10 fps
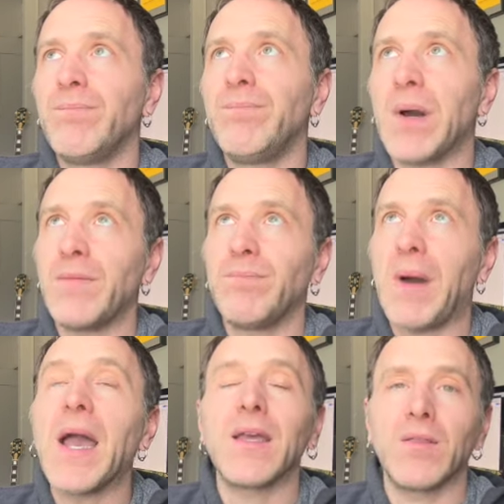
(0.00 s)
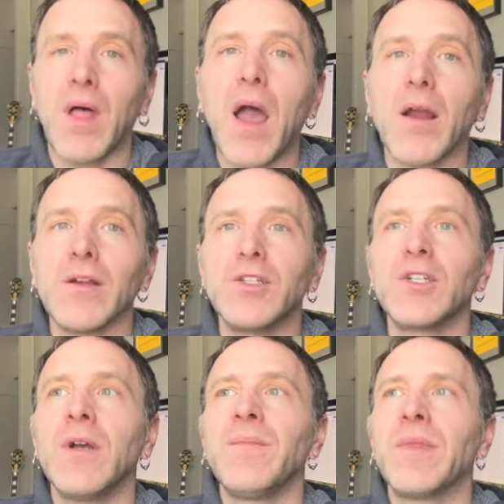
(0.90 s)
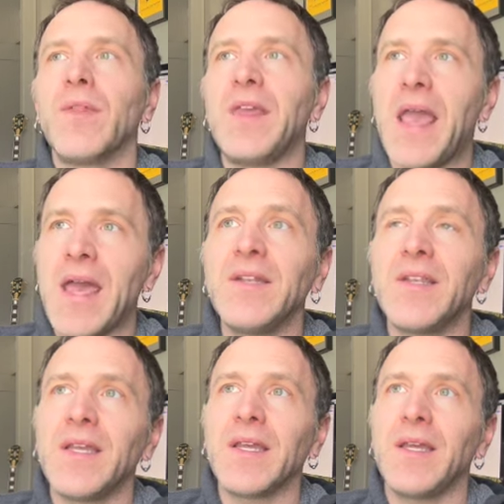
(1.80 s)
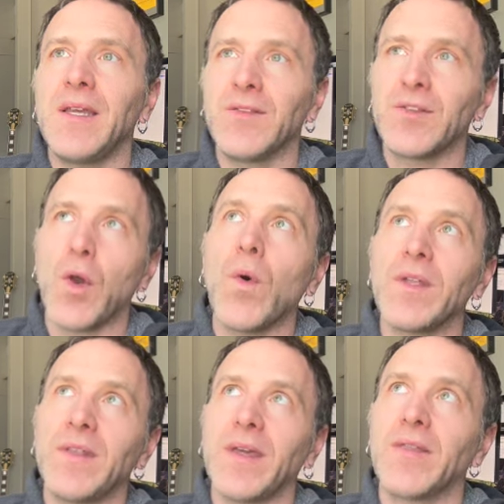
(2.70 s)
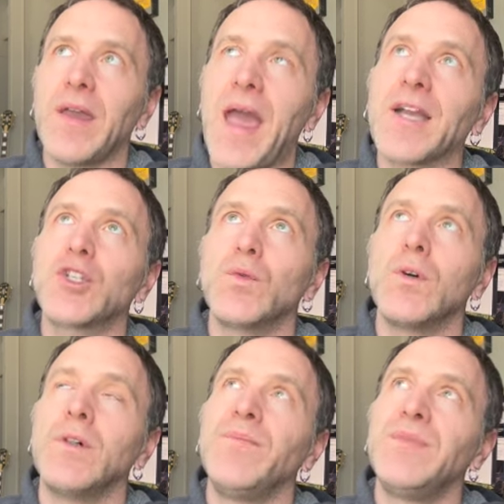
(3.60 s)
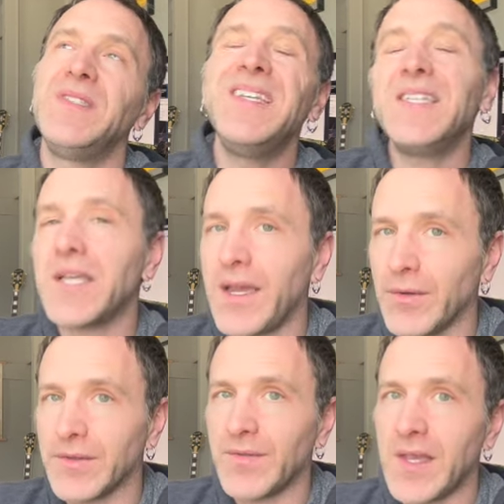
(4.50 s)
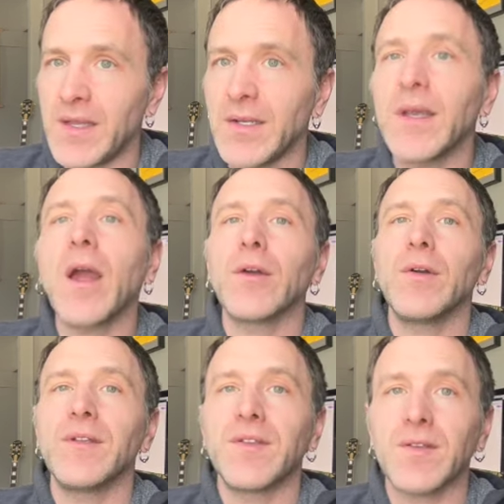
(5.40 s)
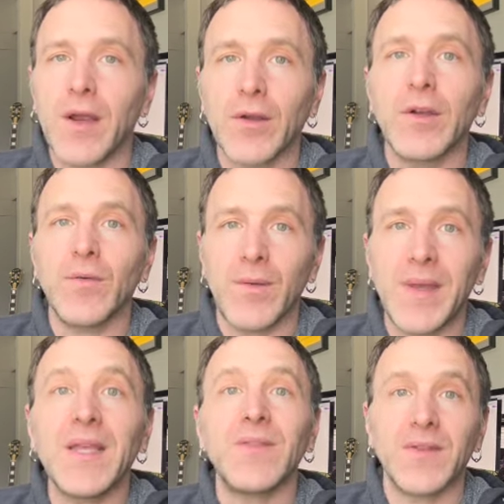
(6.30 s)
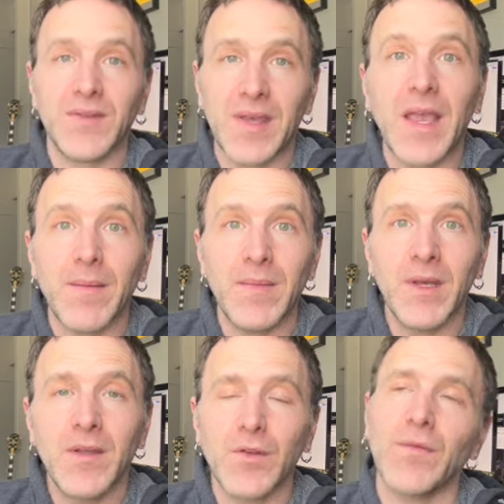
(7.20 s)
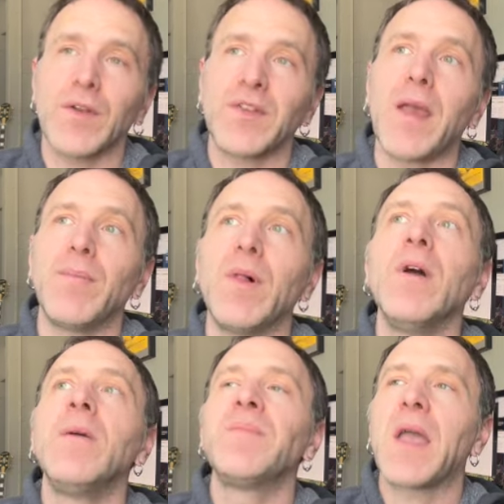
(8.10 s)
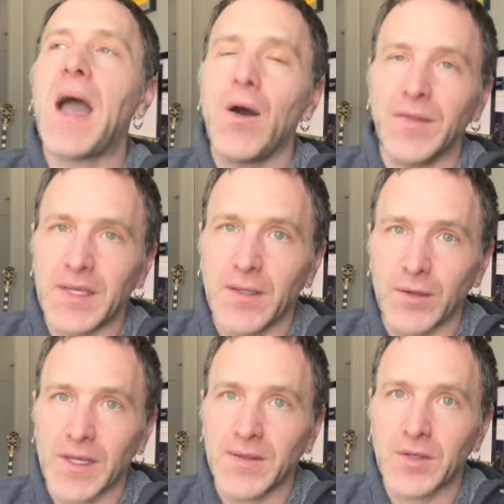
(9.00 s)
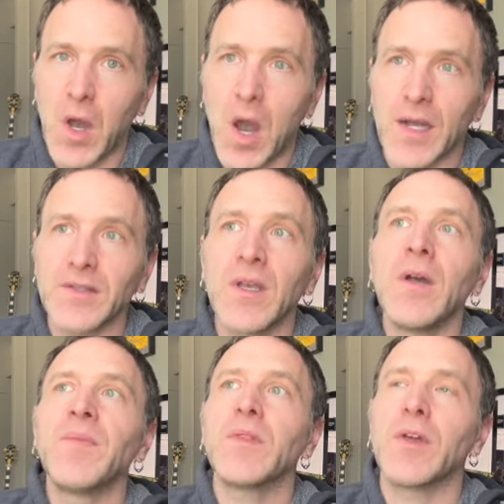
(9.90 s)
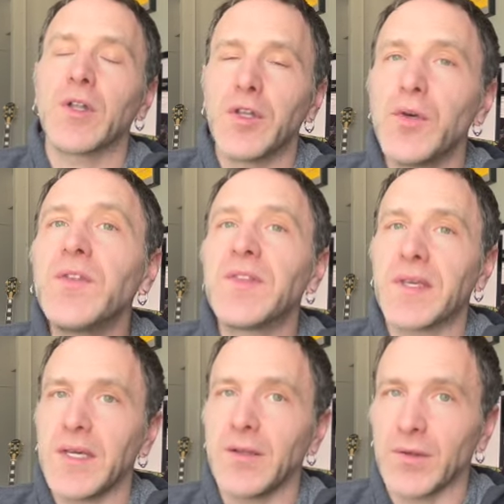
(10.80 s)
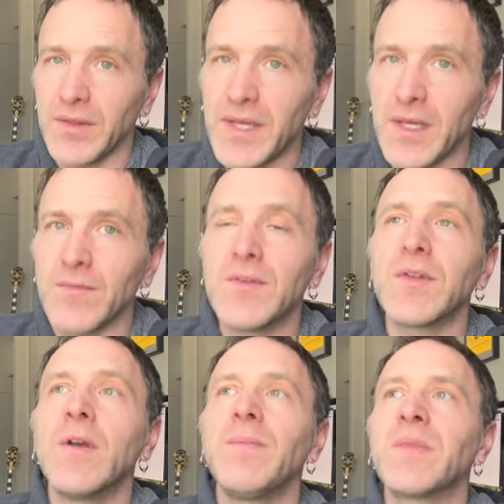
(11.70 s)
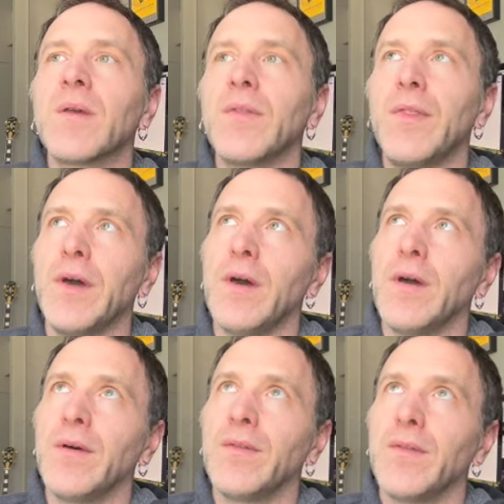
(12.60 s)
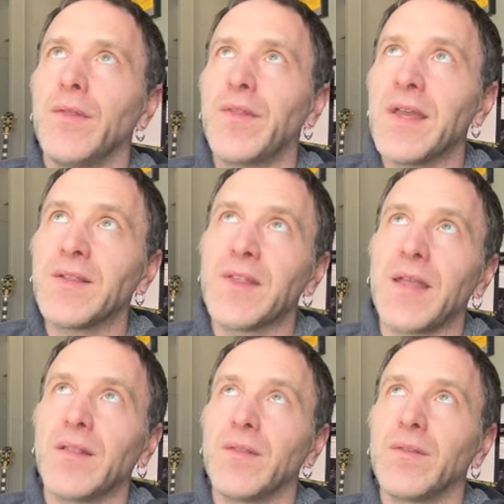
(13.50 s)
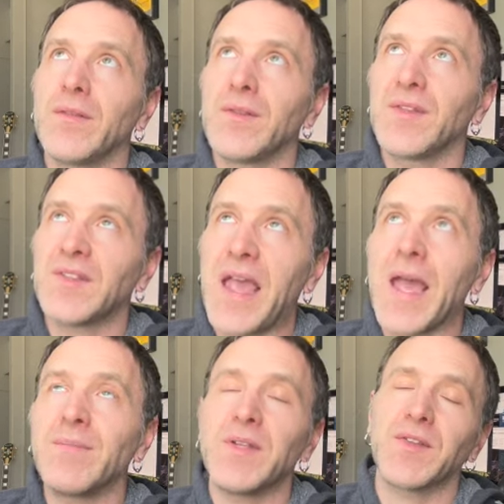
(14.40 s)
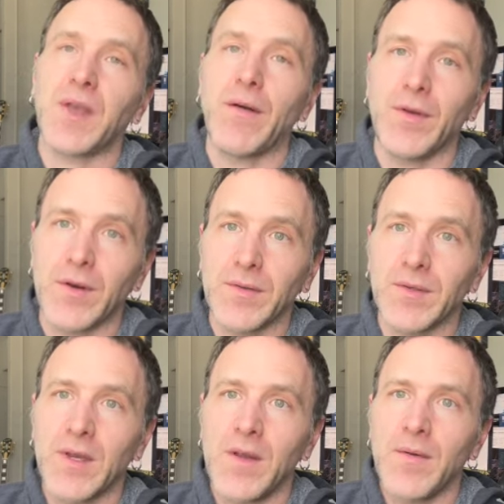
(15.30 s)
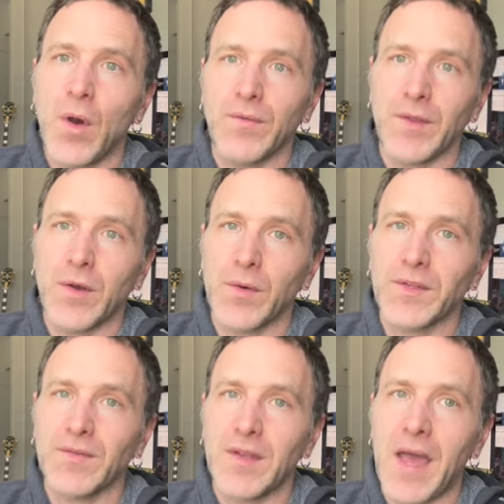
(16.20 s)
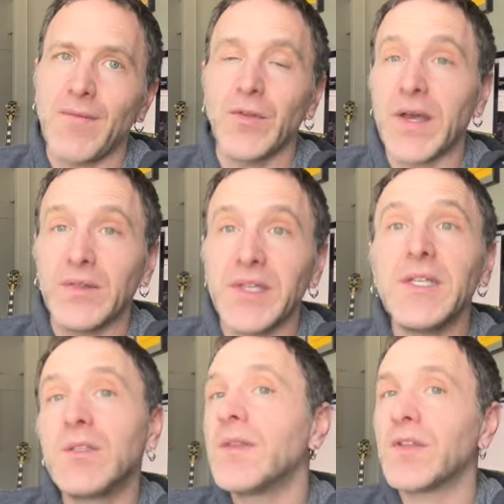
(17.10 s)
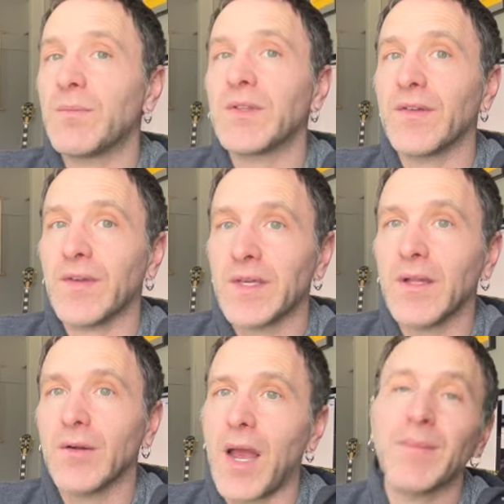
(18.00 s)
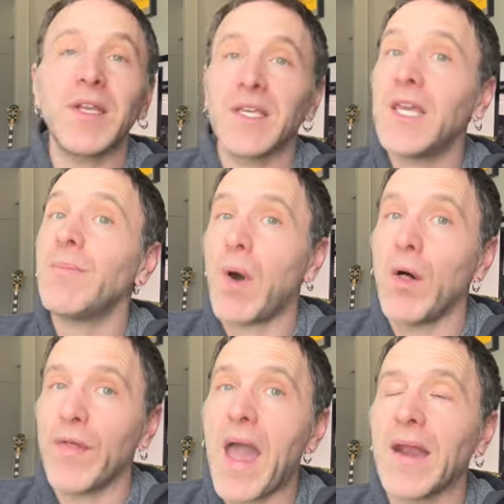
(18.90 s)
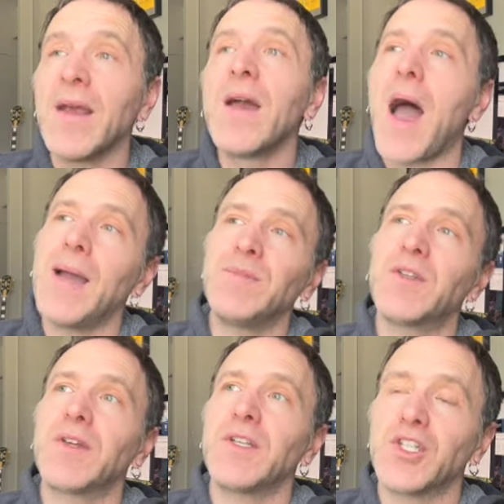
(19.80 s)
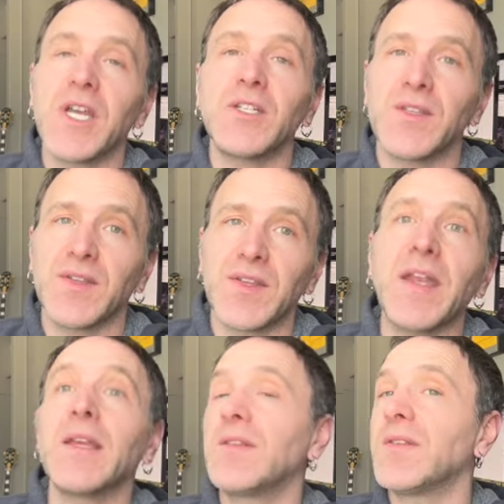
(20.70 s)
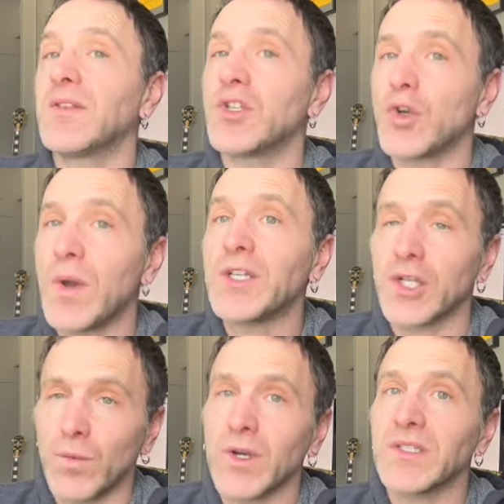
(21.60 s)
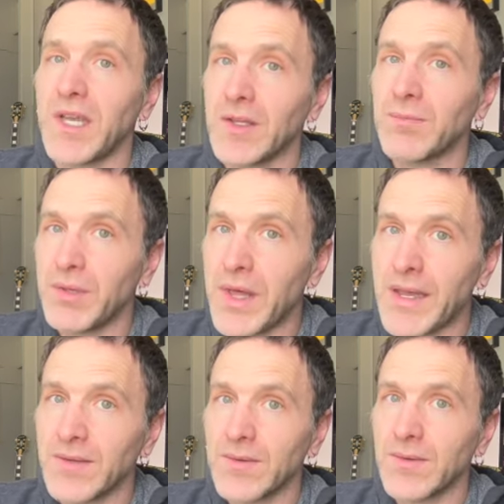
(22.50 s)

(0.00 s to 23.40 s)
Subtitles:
But by and large, the ending is going, like the actual details of the ending are going to remain the same. So for example, how the killer gets caught, the clues the killer leaves, the things that Sam discovers over the course of the novel that lead to this specific killer. I'm going to keep all that. I'm just going to change the setting and the situation where it takes place,